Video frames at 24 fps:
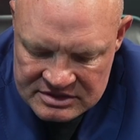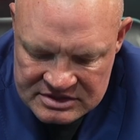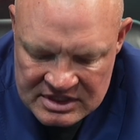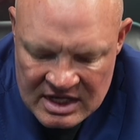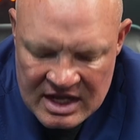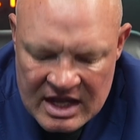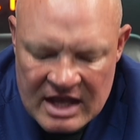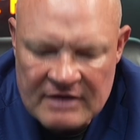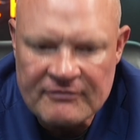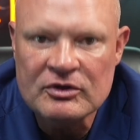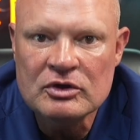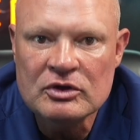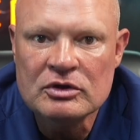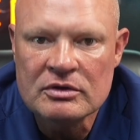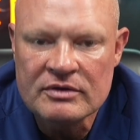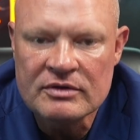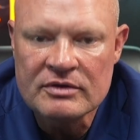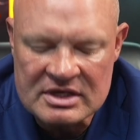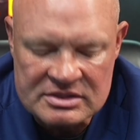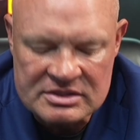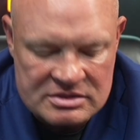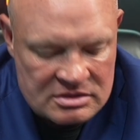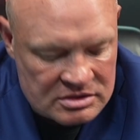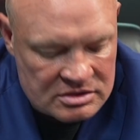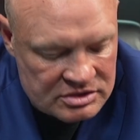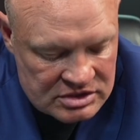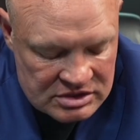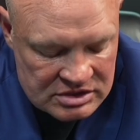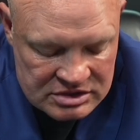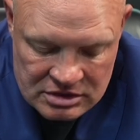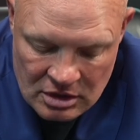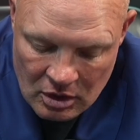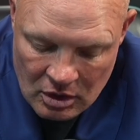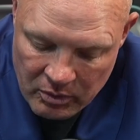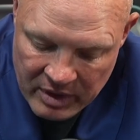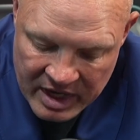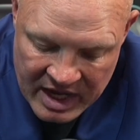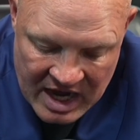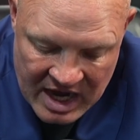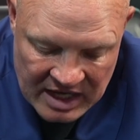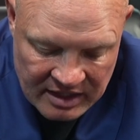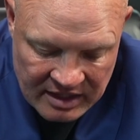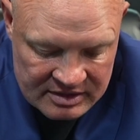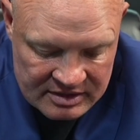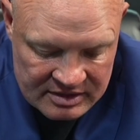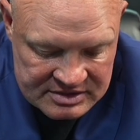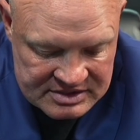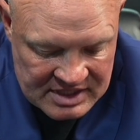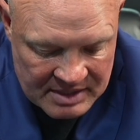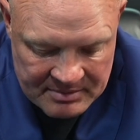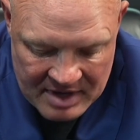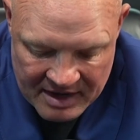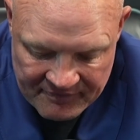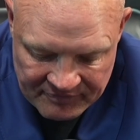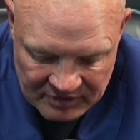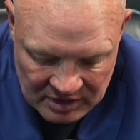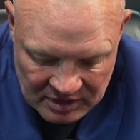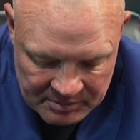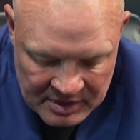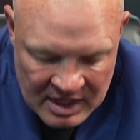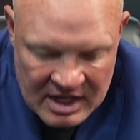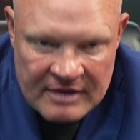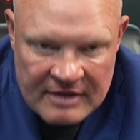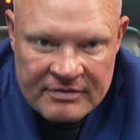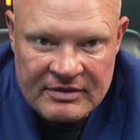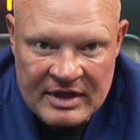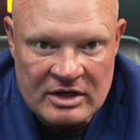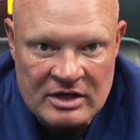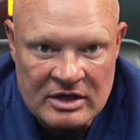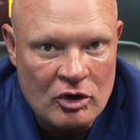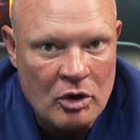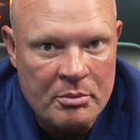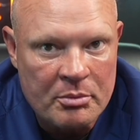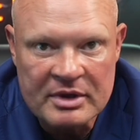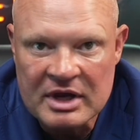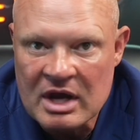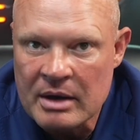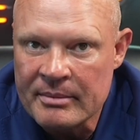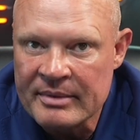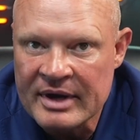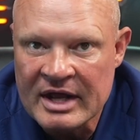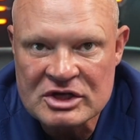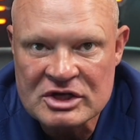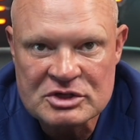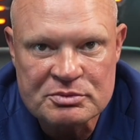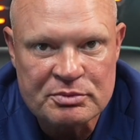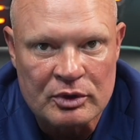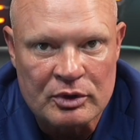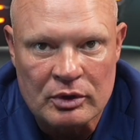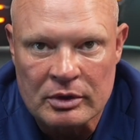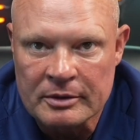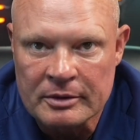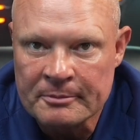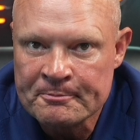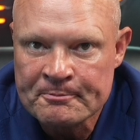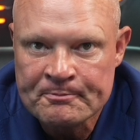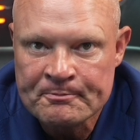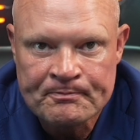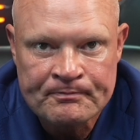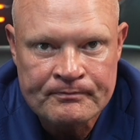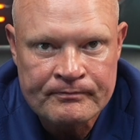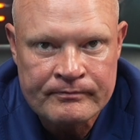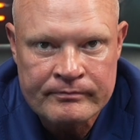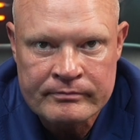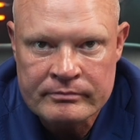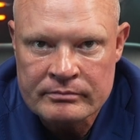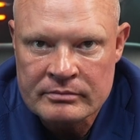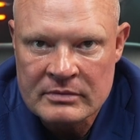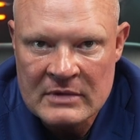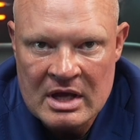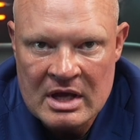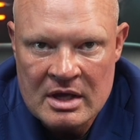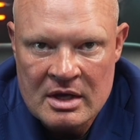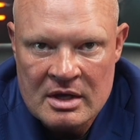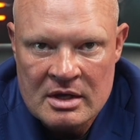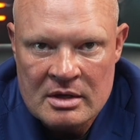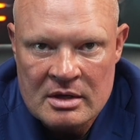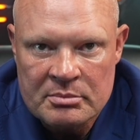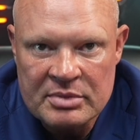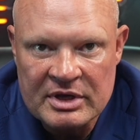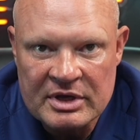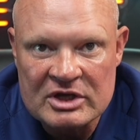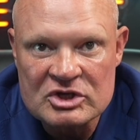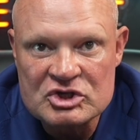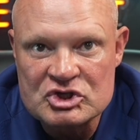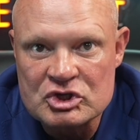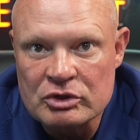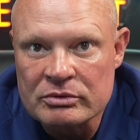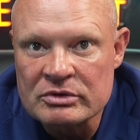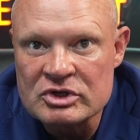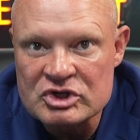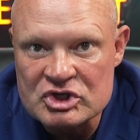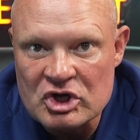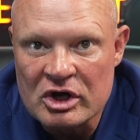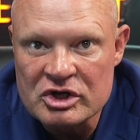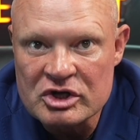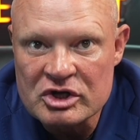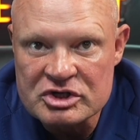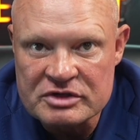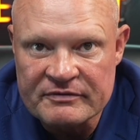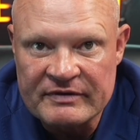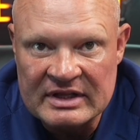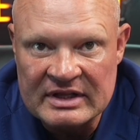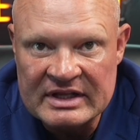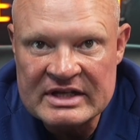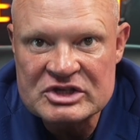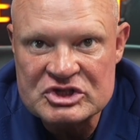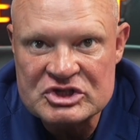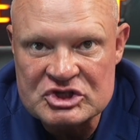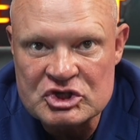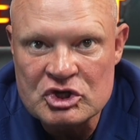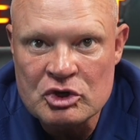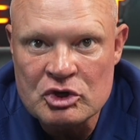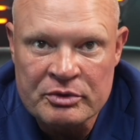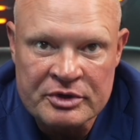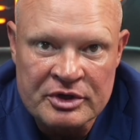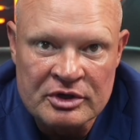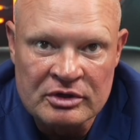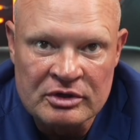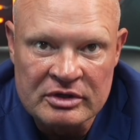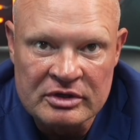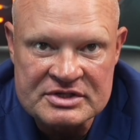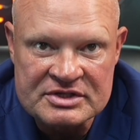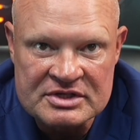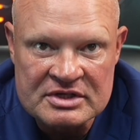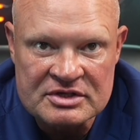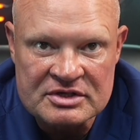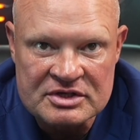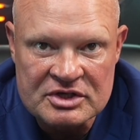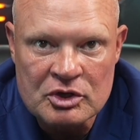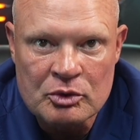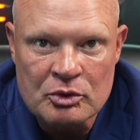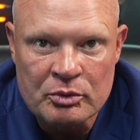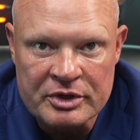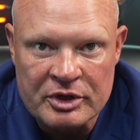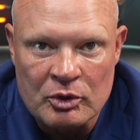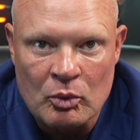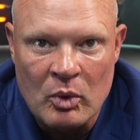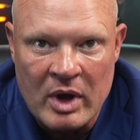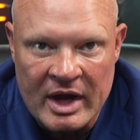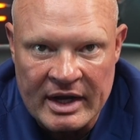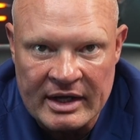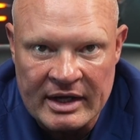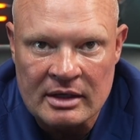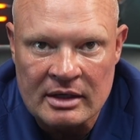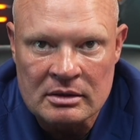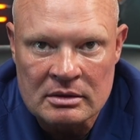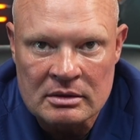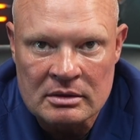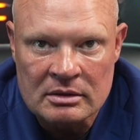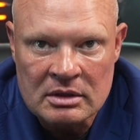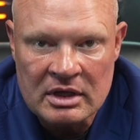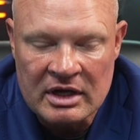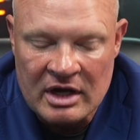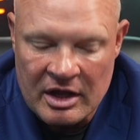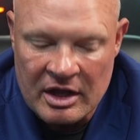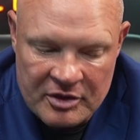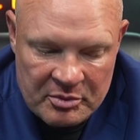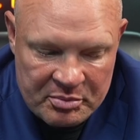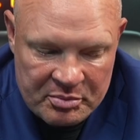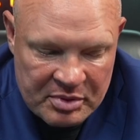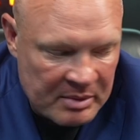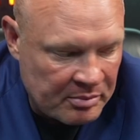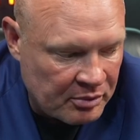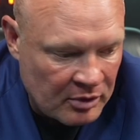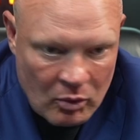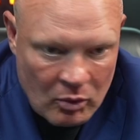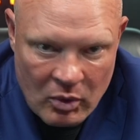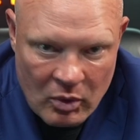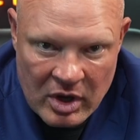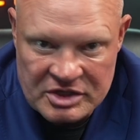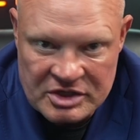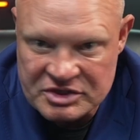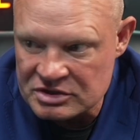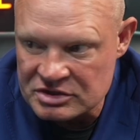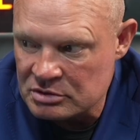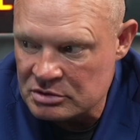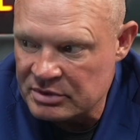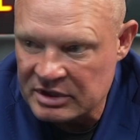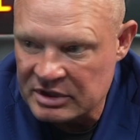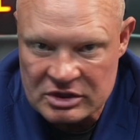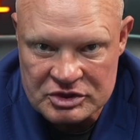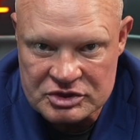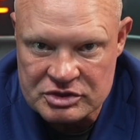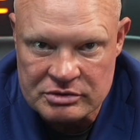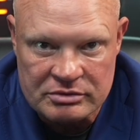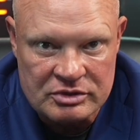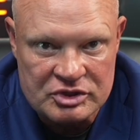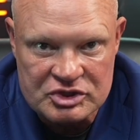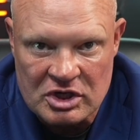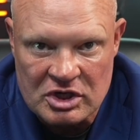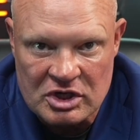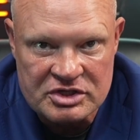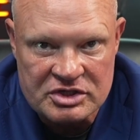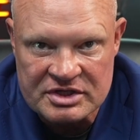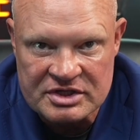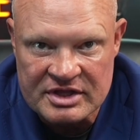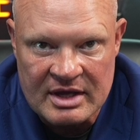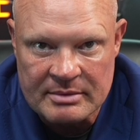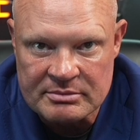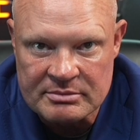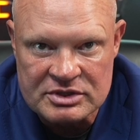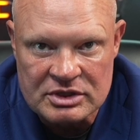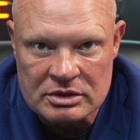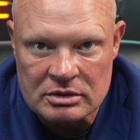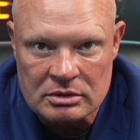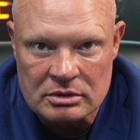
If you do this, there's just no way out of this. I'm never going to then don't become an entrepreneur. Because you're in charge of at least you and you're listening to you when you're whining. And other people are watching you because you're in charge of them too.